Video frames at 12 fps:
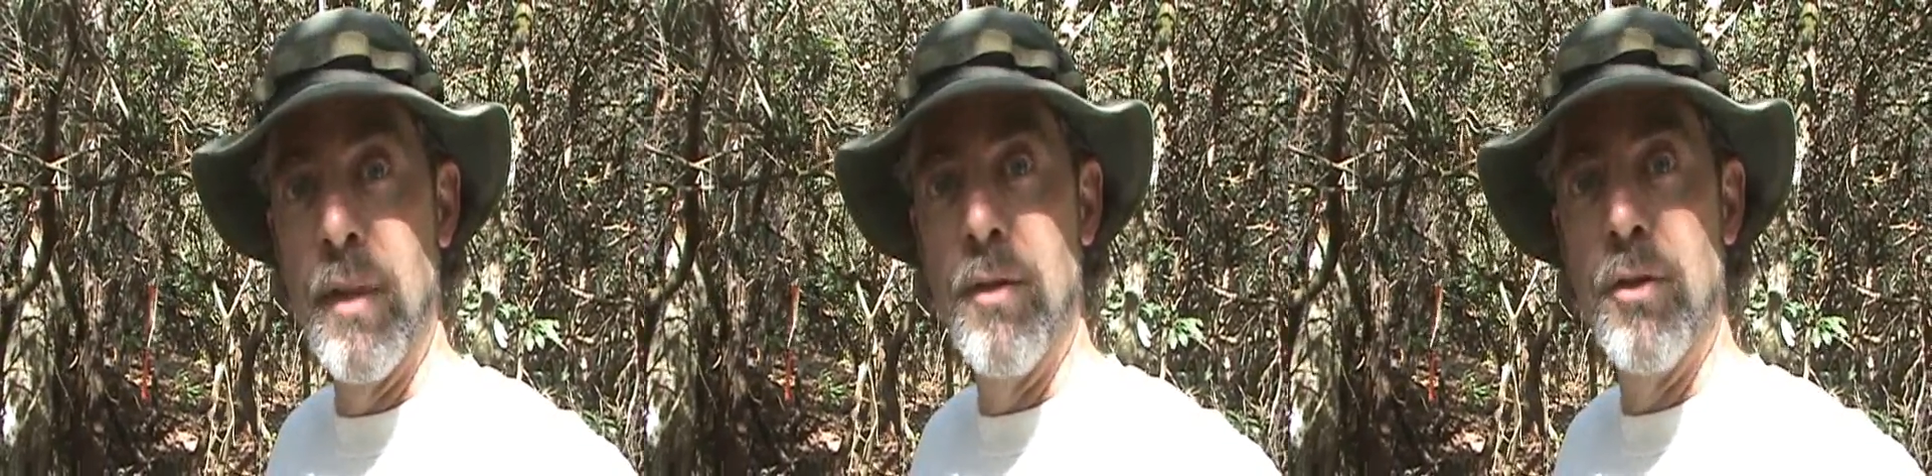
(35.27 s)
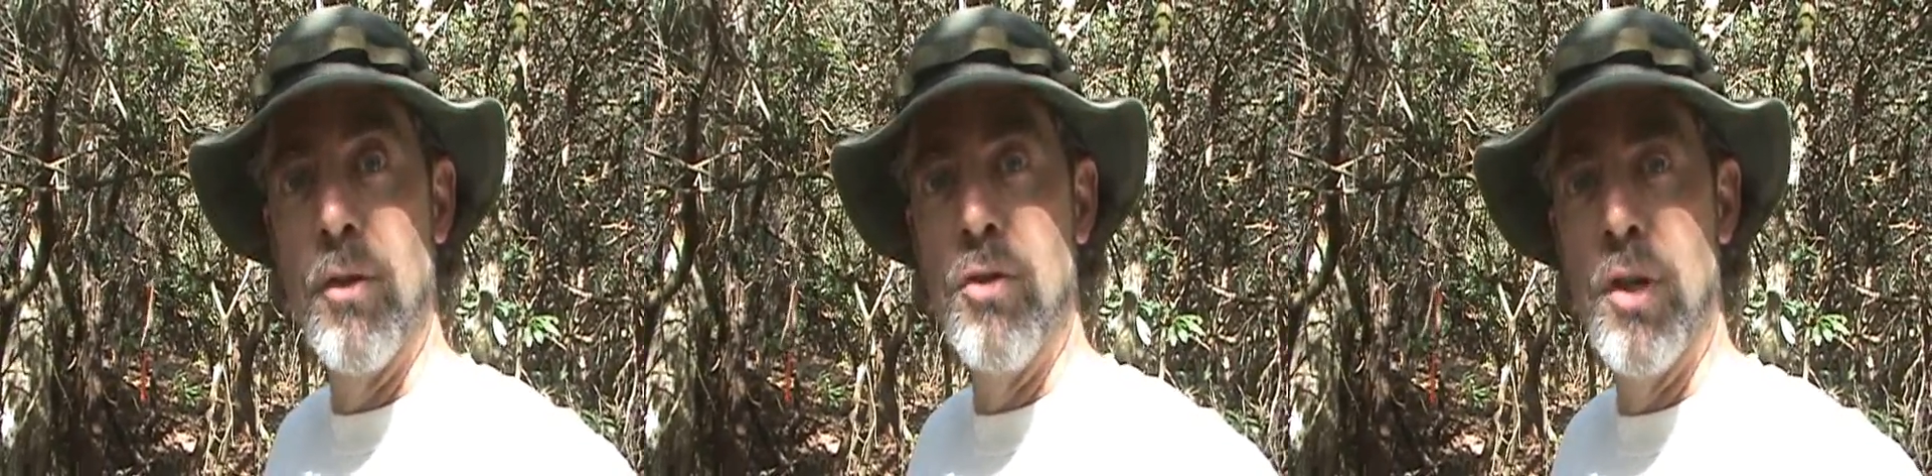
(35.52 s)

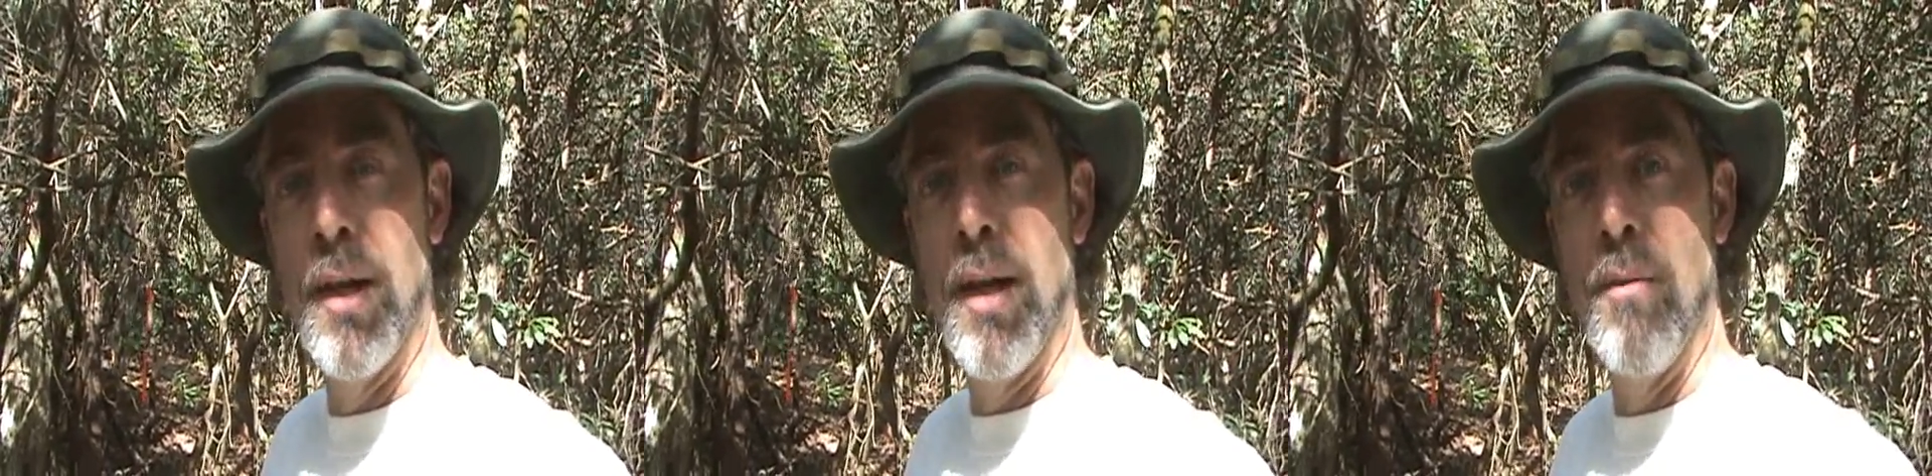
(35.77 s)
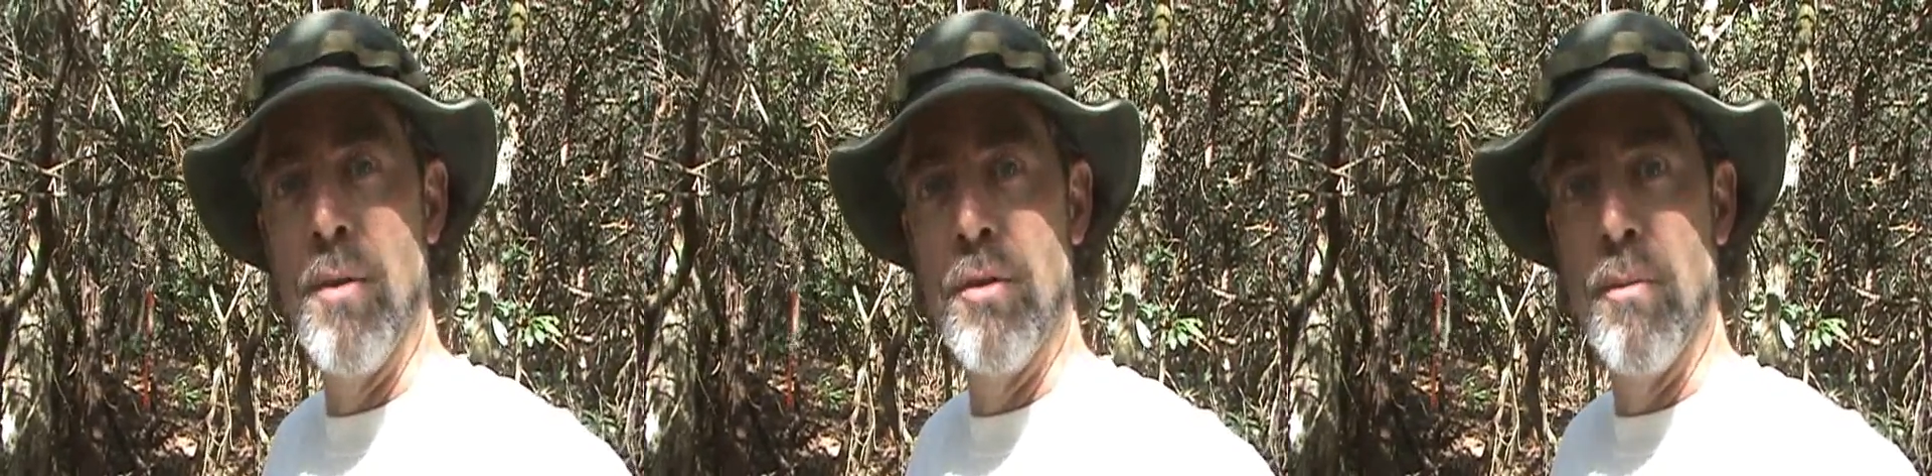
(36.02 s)
Let's go check
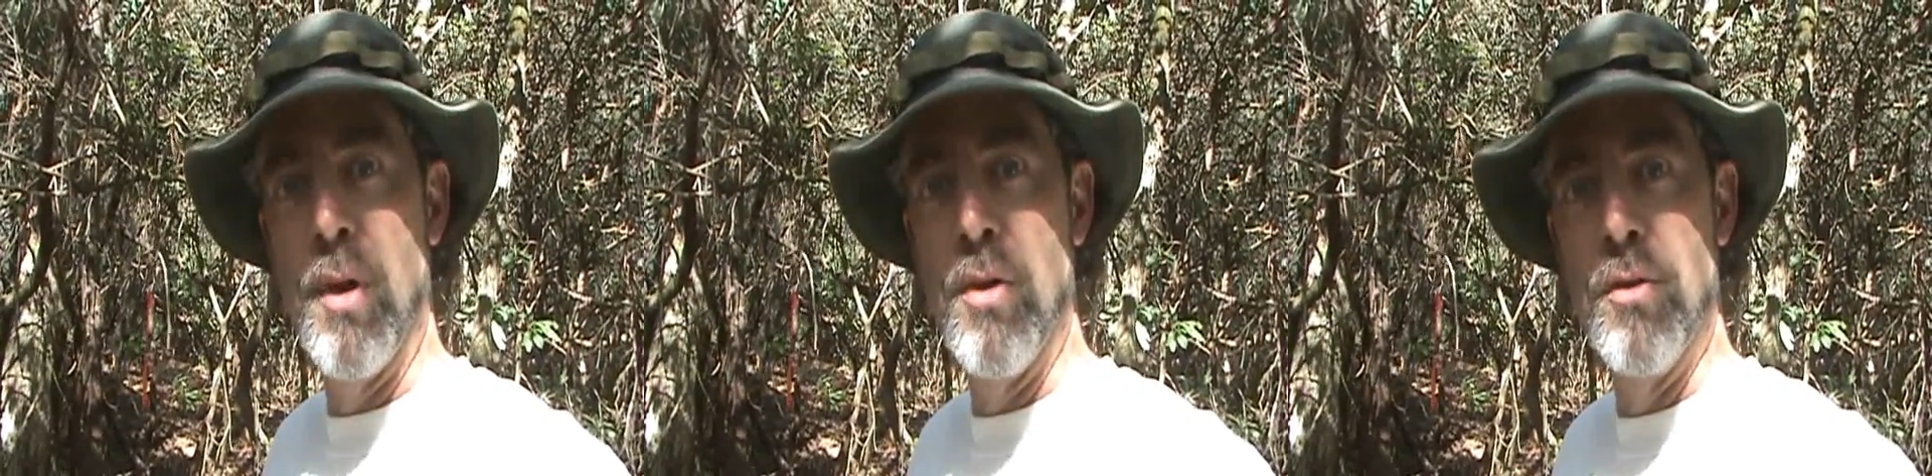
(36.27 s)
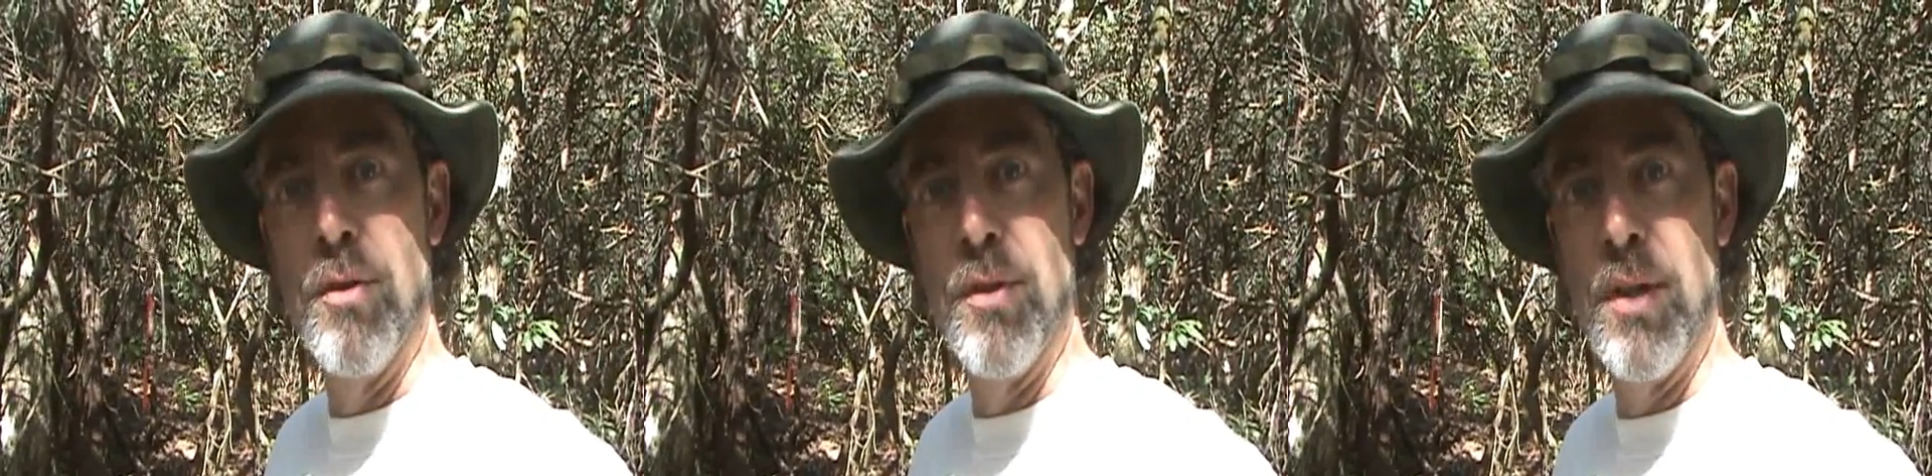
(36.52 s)
out Mr.
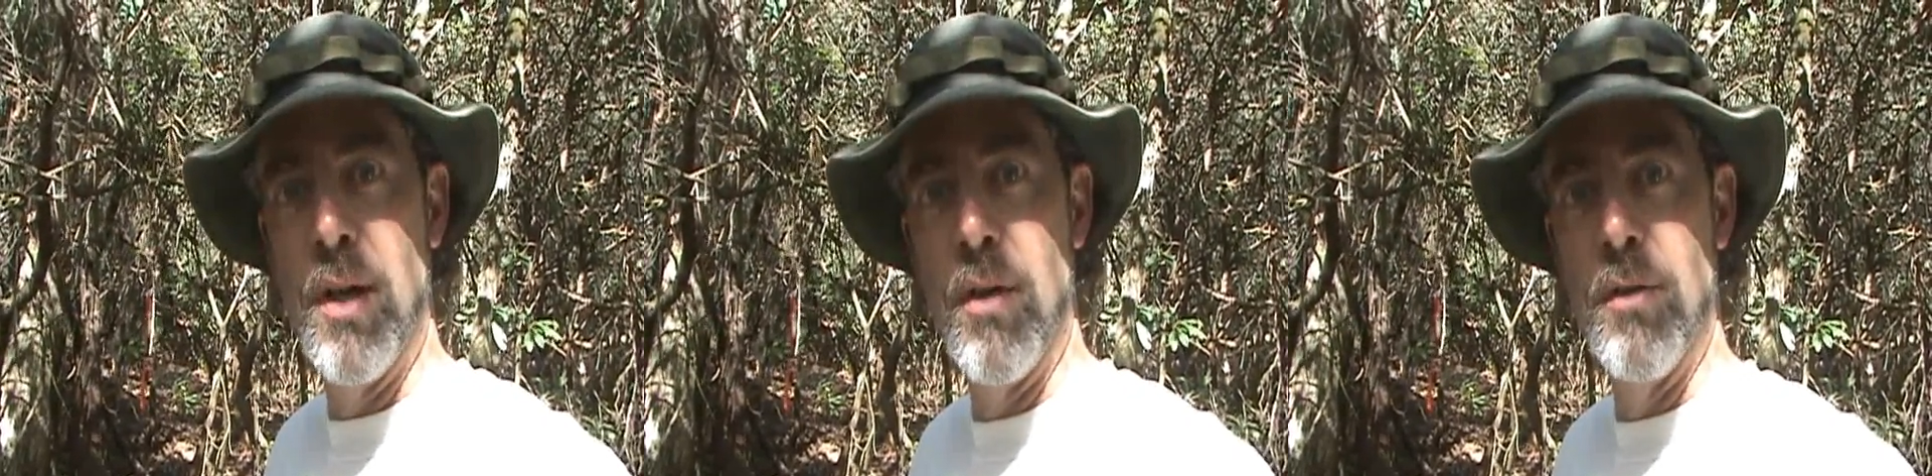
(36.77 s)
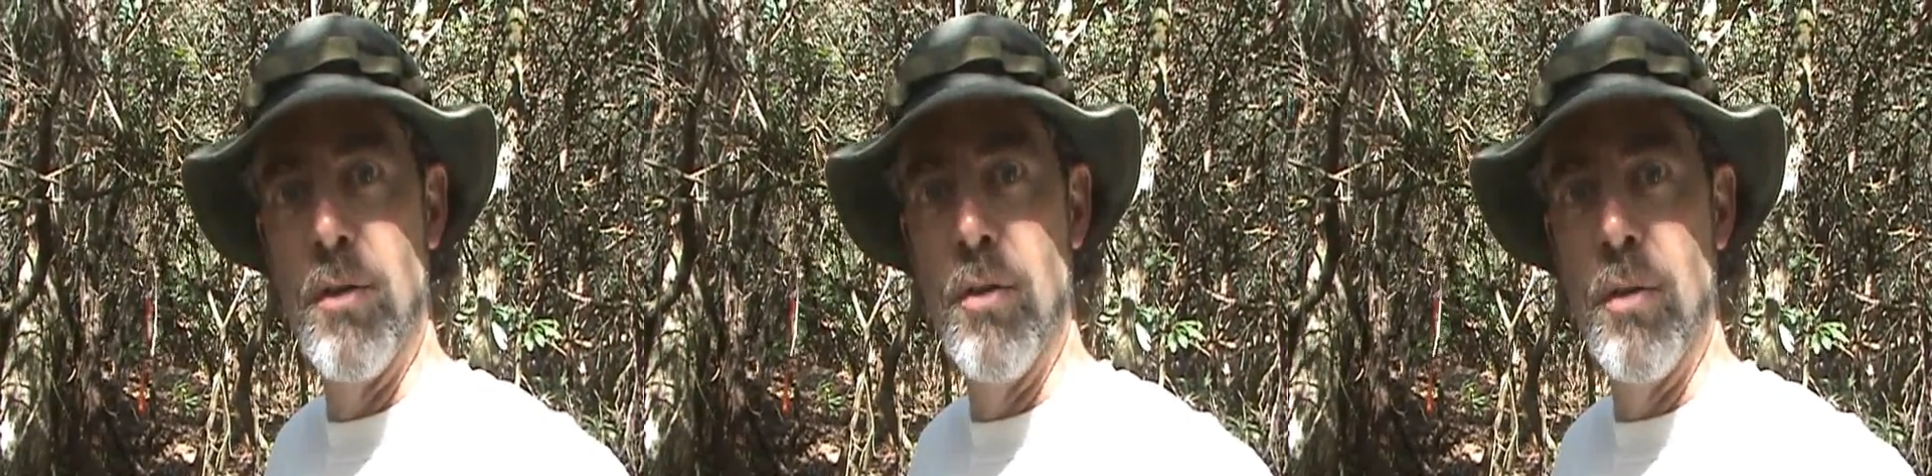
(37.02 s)
Bones and see how he's